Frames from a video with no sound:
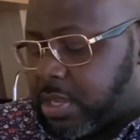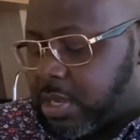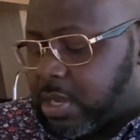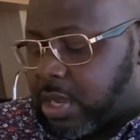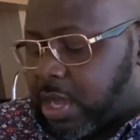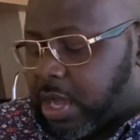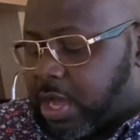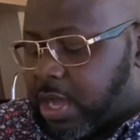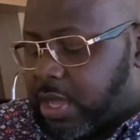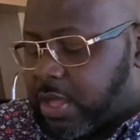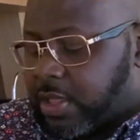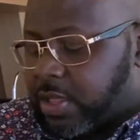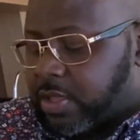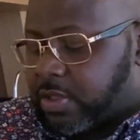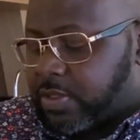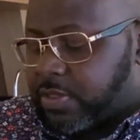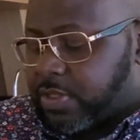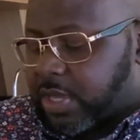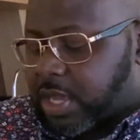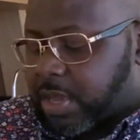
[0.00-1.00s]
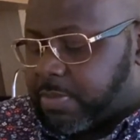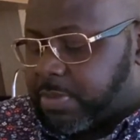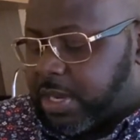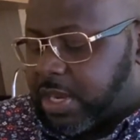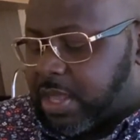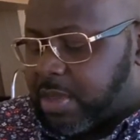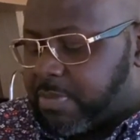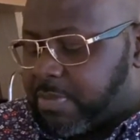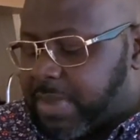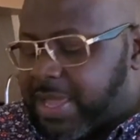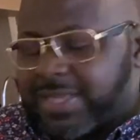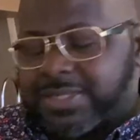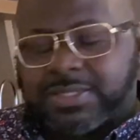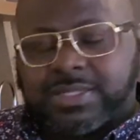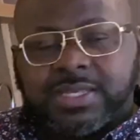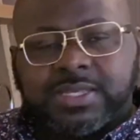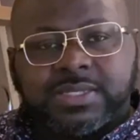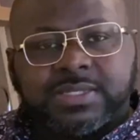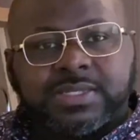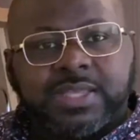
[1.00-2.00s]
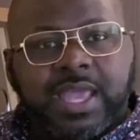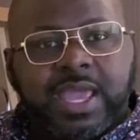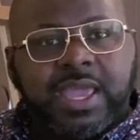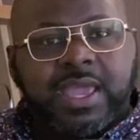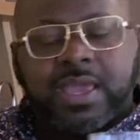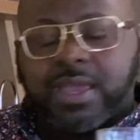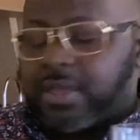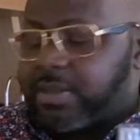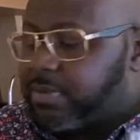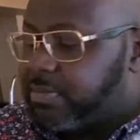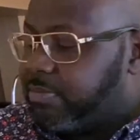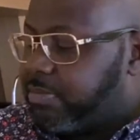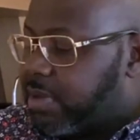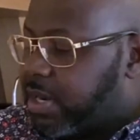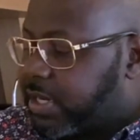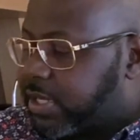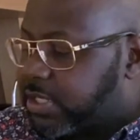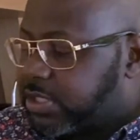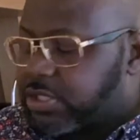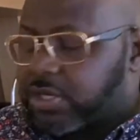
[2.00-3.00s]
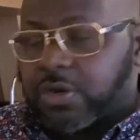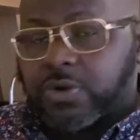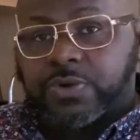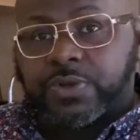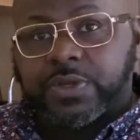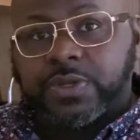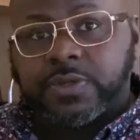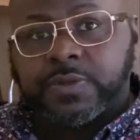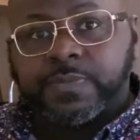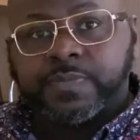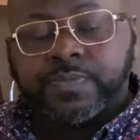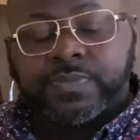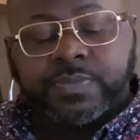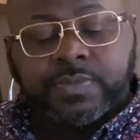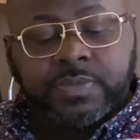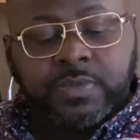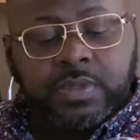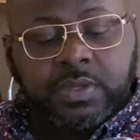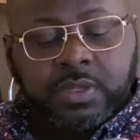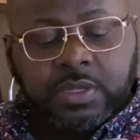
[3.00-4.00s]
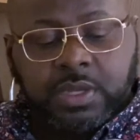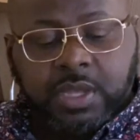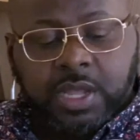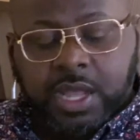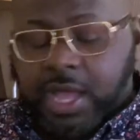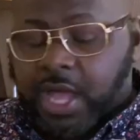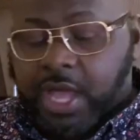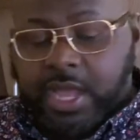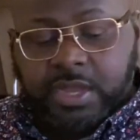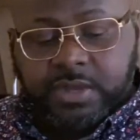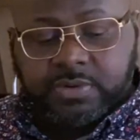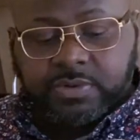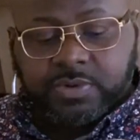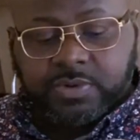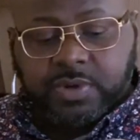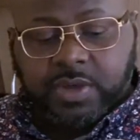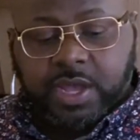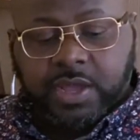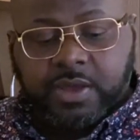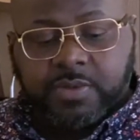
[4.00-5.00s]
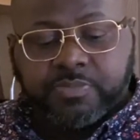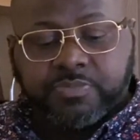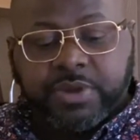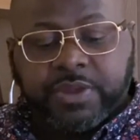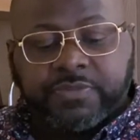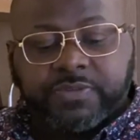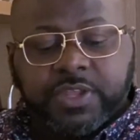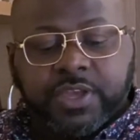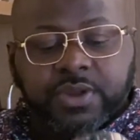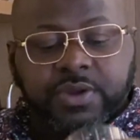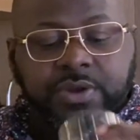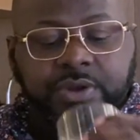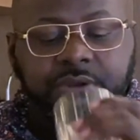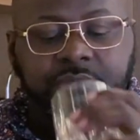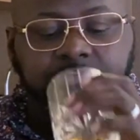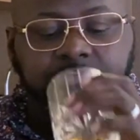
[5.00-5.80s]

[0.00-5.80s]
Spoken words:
the company that makes this and Monkey Shoulder. I briefly heard.